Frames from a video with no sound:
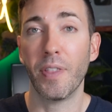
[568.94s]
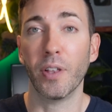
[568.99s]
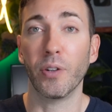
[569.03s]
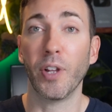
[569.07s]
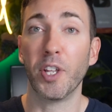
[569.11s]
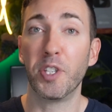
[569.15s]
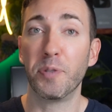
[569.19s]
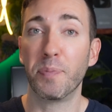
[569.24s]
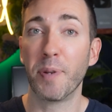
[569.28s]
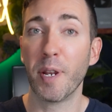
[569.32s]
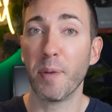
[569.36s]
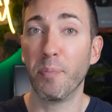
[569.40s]
that
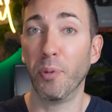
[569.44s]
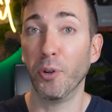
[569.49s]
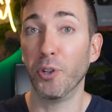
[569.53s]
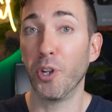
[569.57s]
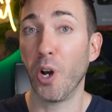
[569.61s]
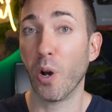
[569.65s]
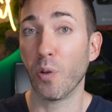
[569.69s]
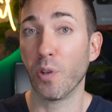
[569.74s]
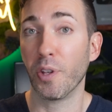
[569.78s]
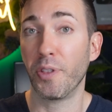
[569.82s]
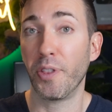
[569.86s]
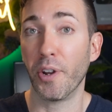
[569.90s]
lets people
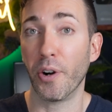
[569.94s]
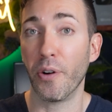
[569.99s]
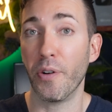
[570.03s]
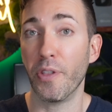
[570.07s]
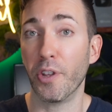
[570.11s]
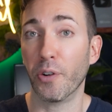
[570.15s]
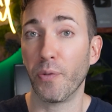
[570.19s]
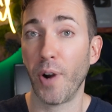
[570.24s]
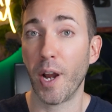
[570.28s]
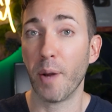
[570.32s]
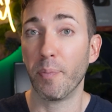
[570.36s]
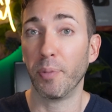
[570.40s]
know that they're
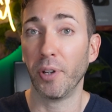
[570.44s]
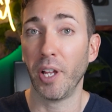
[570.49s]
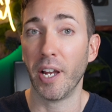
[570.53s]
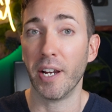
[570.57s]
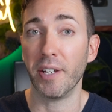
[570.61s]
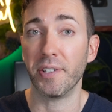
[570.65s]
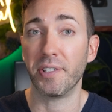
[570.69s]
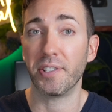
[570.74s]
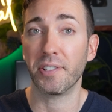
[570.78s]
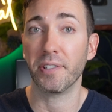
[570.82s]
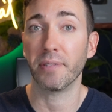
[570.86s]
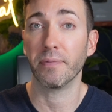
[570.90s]
in the right
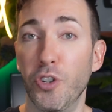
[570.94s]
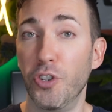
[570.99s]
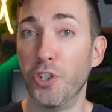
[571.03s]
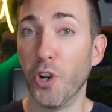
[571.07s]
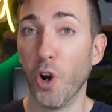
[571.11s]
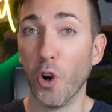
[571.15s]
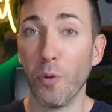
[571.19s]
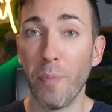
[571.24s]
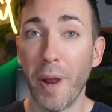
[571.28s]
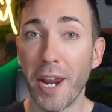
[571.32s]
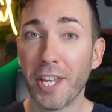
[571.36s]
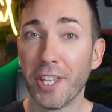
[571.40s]
place.
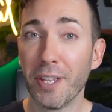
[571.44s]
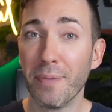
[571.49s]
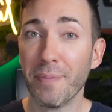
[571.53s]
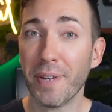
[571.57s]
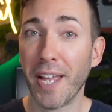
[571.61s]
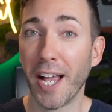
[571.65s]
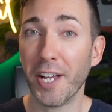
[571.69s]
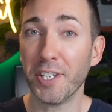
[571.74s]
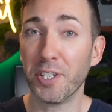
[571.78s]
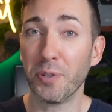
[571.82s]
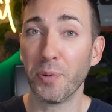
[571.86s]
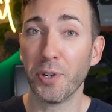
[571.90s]
Don't make them
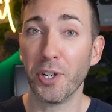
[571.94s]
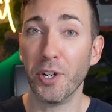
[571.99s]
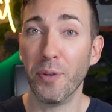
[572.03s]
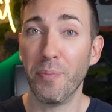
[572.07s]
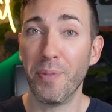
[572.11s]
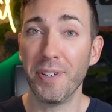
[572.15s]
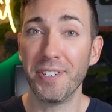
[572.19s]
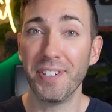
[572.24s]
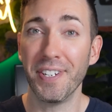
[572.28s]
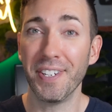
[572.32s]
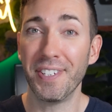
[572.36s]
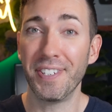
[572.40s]
guess what your
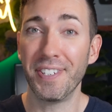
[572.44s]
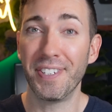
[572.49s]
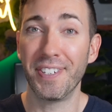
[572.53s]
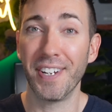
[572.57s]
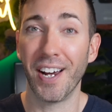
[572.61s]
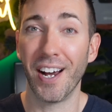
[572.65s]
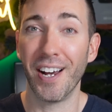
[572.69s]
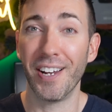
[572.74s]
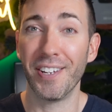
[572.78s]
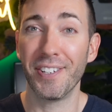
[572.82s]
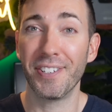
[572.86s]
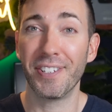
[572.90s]
business
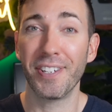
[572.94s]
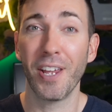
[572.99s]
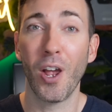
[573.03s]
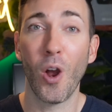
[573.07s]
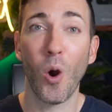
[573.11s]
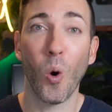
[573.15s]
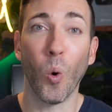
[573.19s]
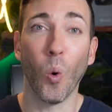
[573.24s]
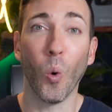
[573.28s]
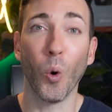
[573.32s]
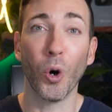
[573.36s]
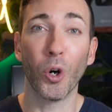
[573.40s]
does
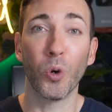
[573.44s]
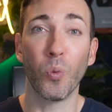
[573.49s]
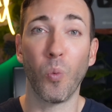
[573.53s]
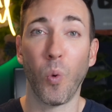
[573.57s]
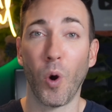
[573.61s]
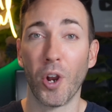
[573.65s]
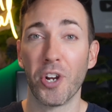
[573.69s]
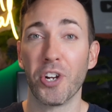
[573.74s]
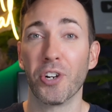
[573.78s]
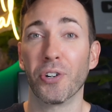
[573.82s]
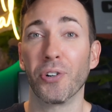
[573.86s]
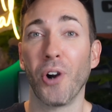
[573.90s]
or
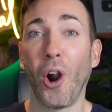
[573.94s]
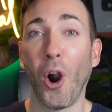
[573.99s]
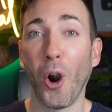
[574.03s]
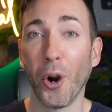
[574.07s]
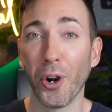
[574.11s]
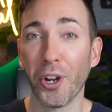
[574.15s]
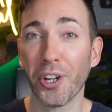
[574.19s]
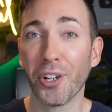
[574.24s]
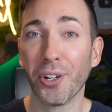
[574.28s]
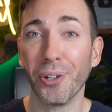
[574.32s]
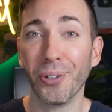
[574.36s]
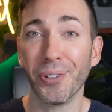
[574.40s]
what your
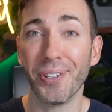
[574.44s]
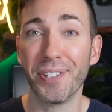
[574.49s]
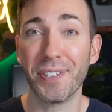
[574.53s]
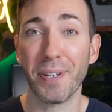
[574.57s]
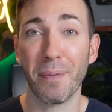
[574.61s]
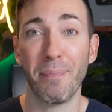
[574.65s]
article is